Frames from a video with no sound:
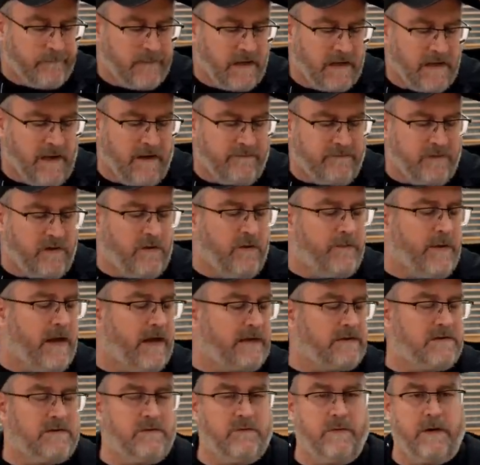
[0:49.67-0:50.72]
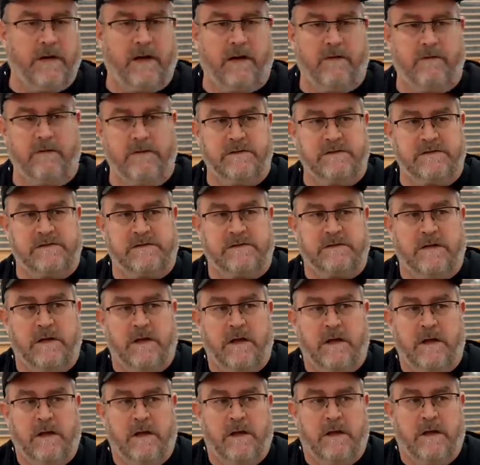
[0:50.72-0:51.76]
you have to go back to when I was
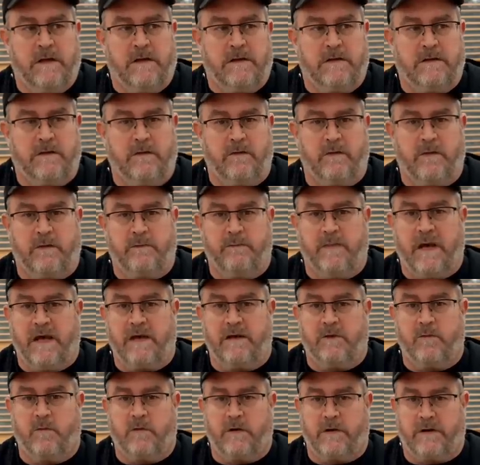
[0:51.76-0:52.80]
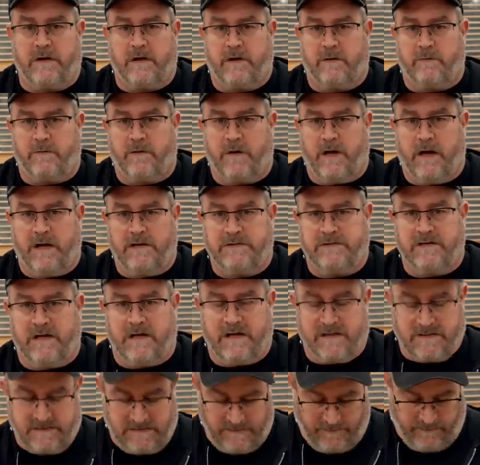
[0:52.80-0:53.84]
doing metalworking
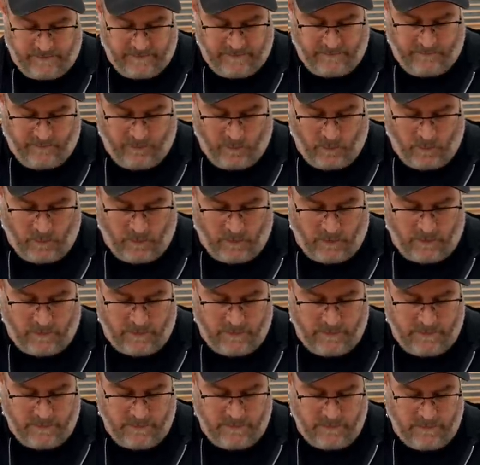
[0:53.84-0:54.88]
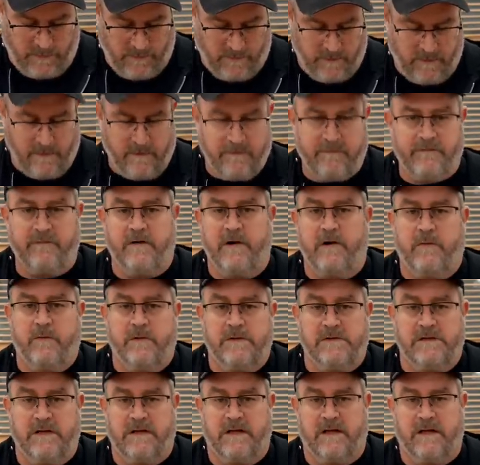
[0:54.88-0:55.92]
projects a bit more
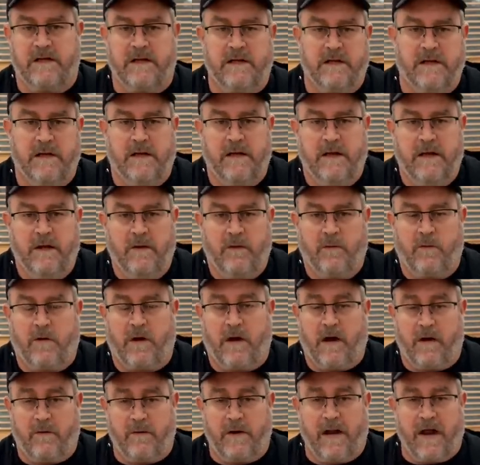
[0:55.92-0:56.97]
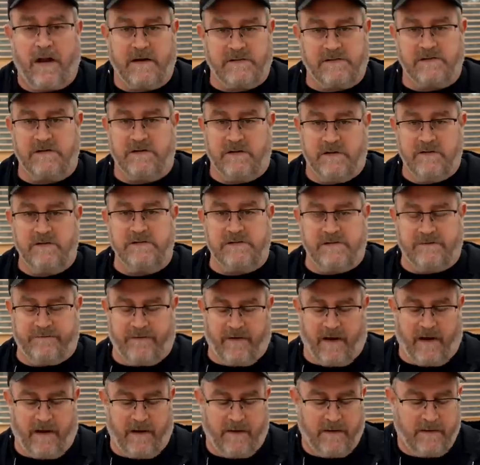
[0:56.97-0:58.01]
frequently, where I would actually use a
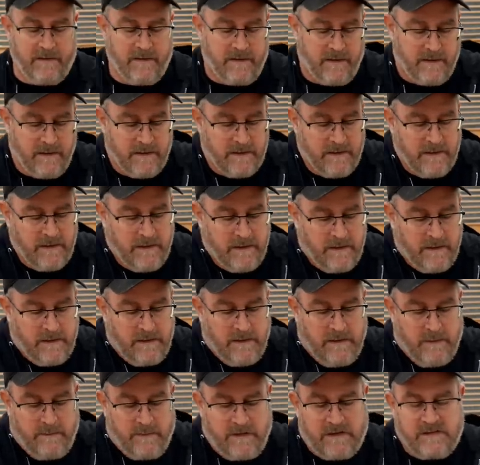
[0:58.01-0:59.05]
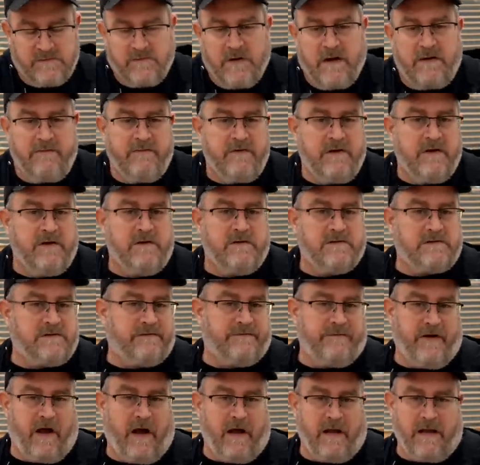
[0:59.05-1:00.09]
file. Because whenever you use a
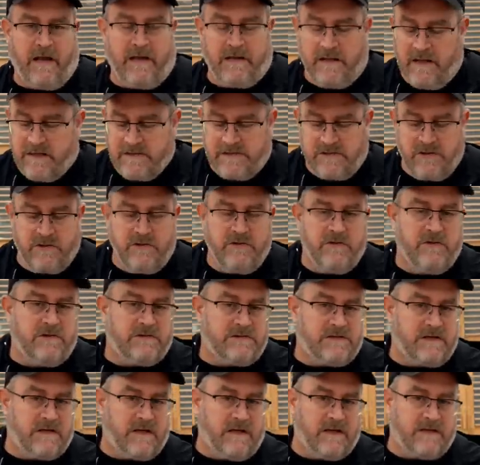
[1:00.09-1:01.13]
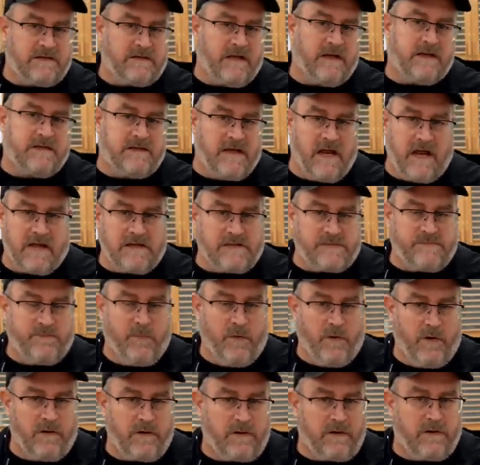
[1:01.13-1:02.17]
file, unless you're using it like
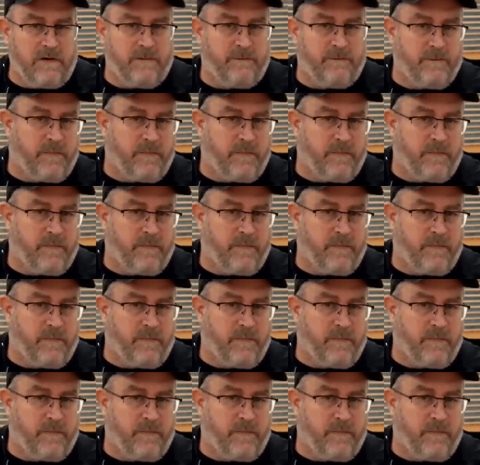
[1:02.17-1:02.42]
textbook